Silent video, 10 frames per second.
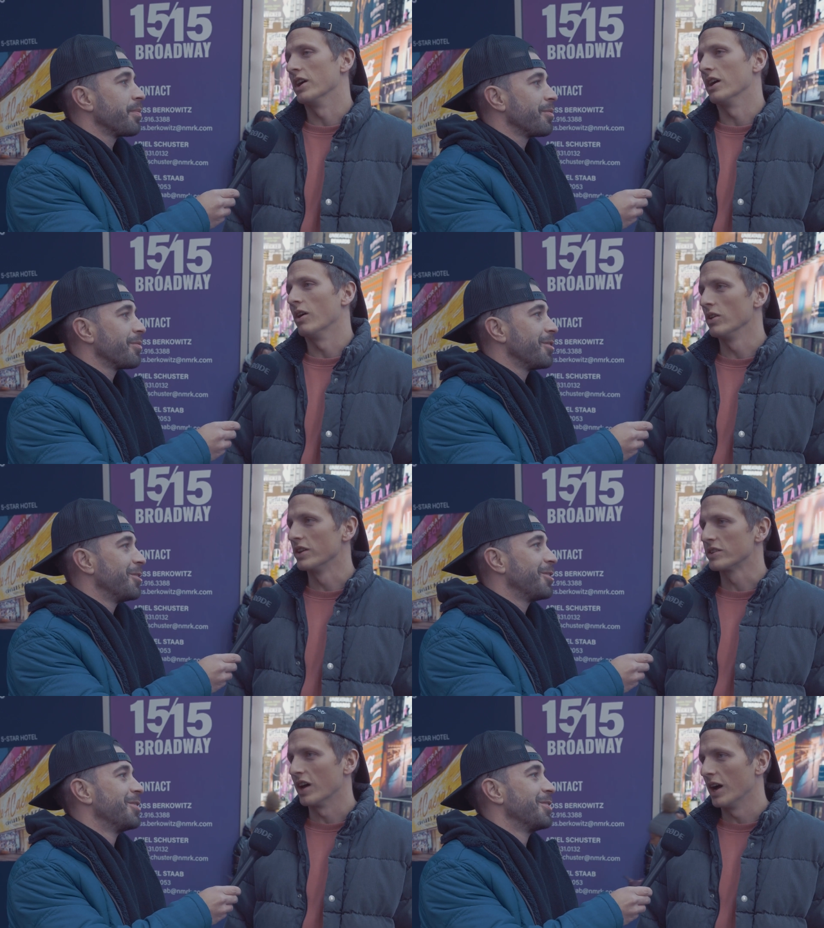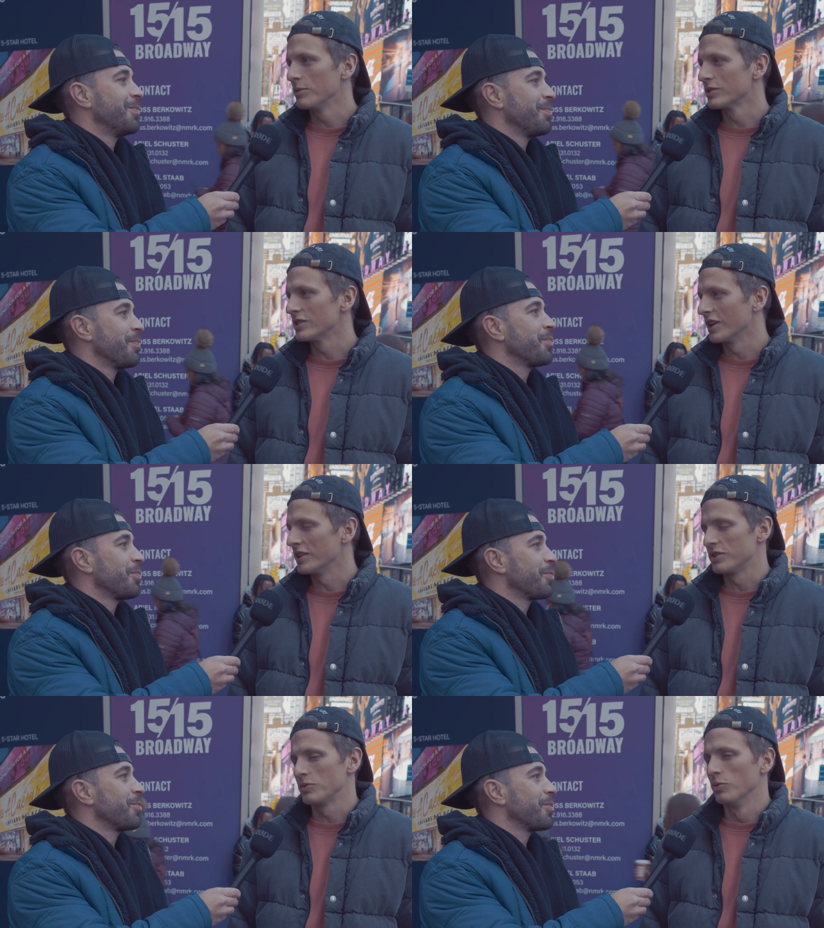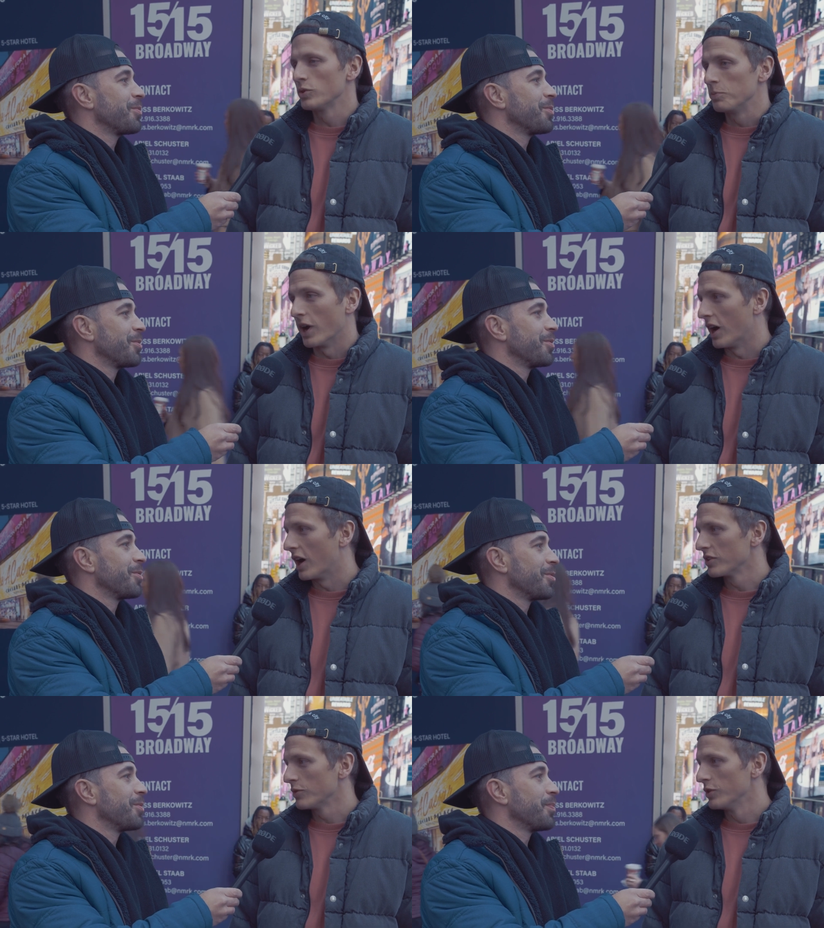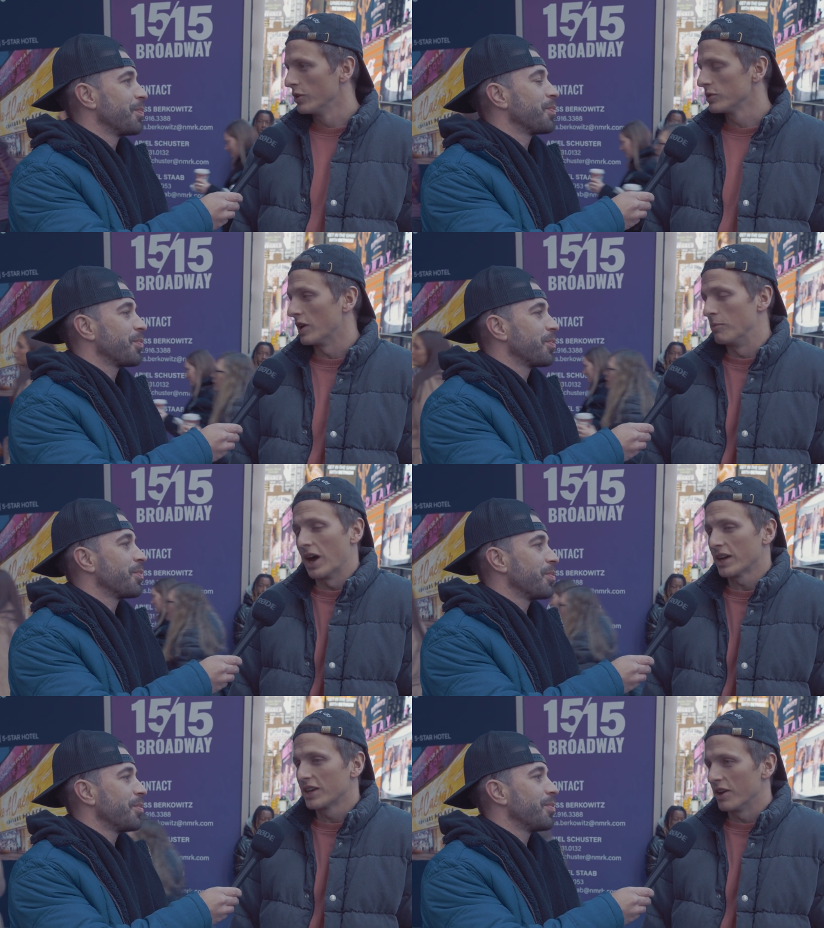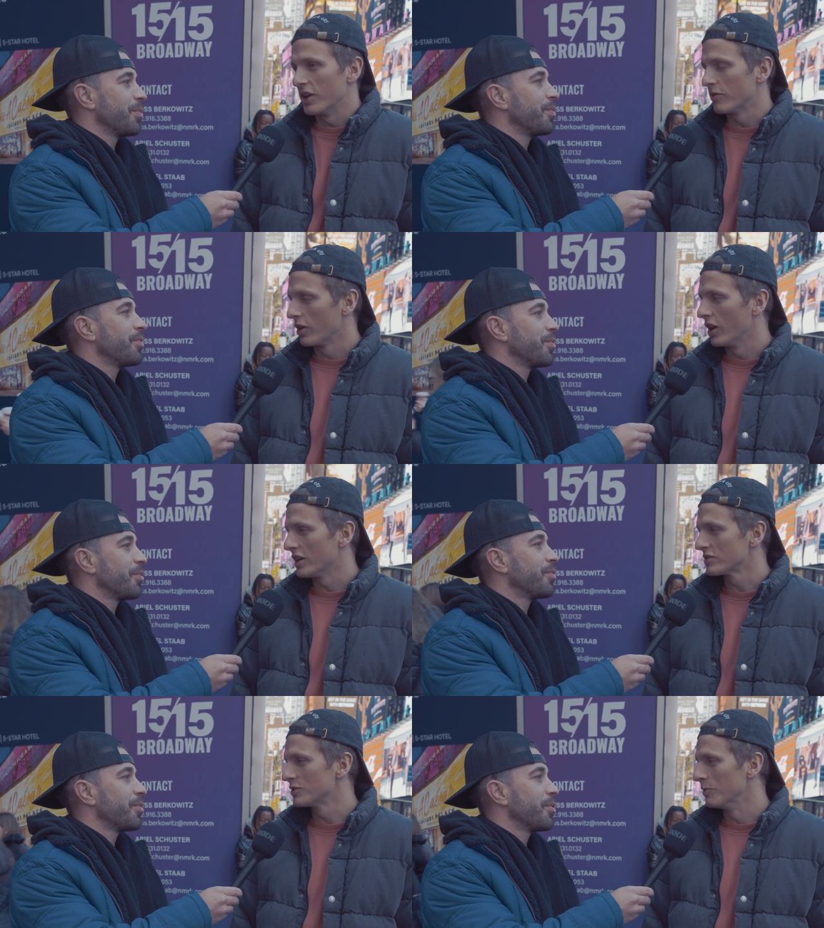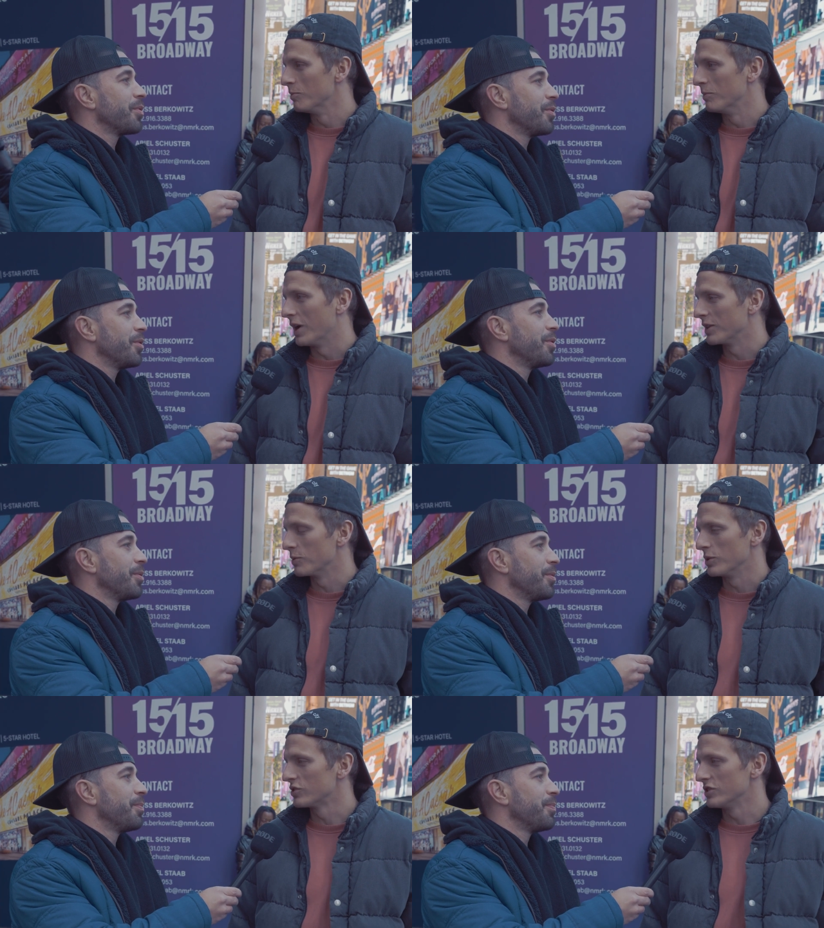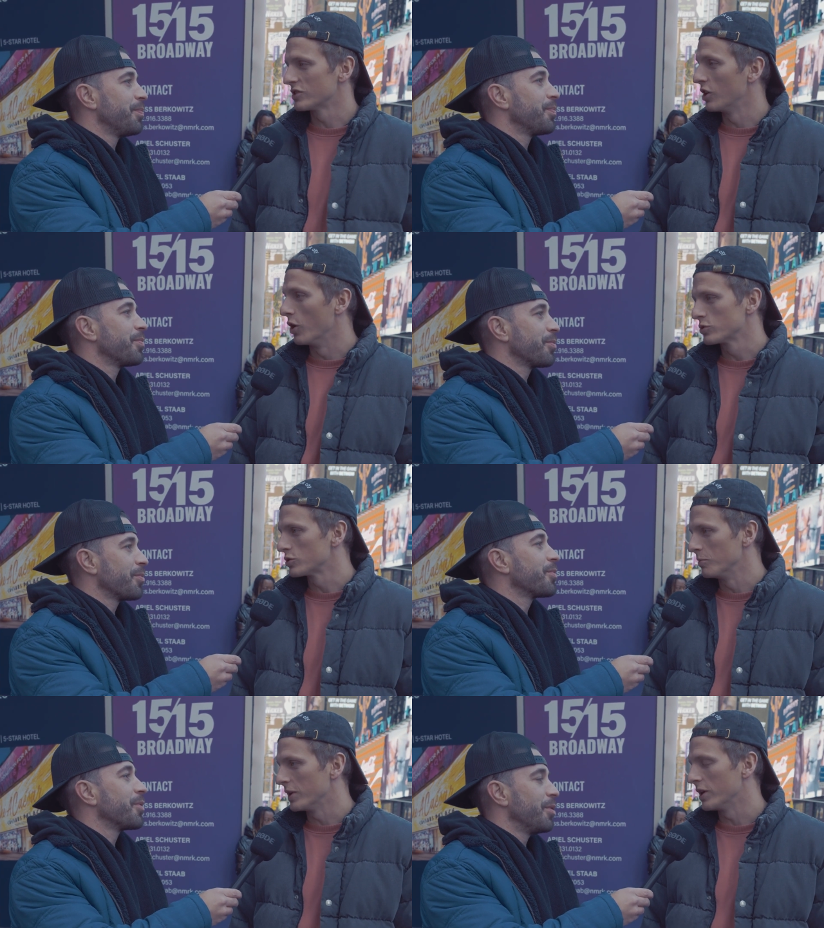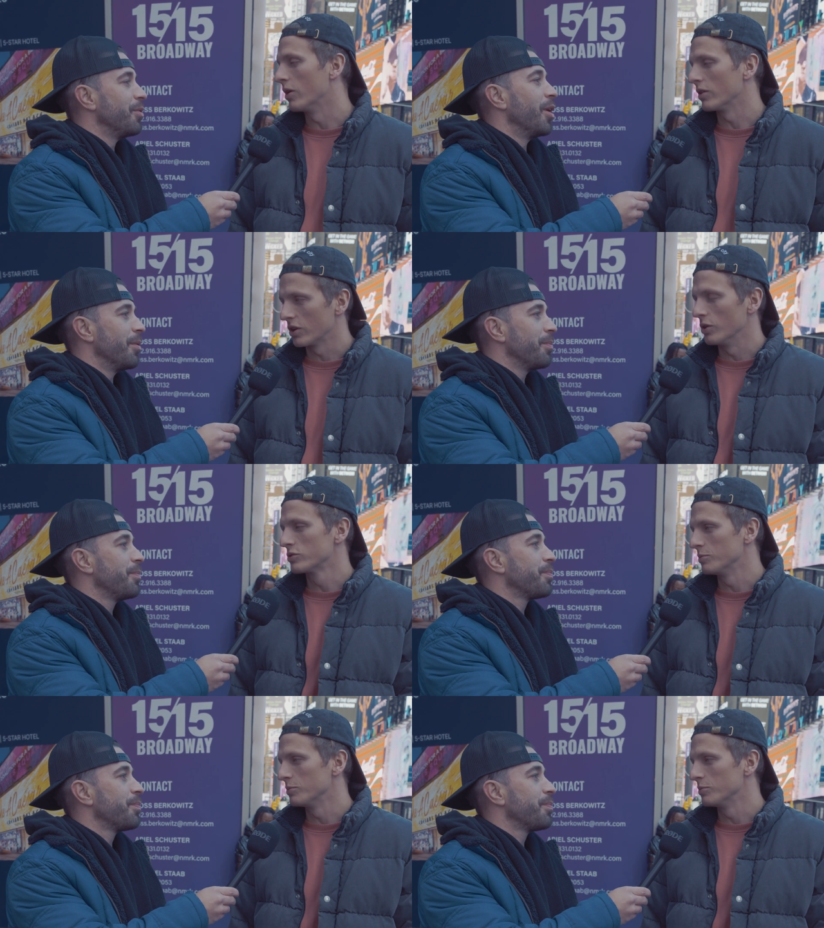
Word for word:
Speaker 1: Yeah, all the time. You think it would be hard if you lose. I'm lucky I never lost somebody which is close to me or close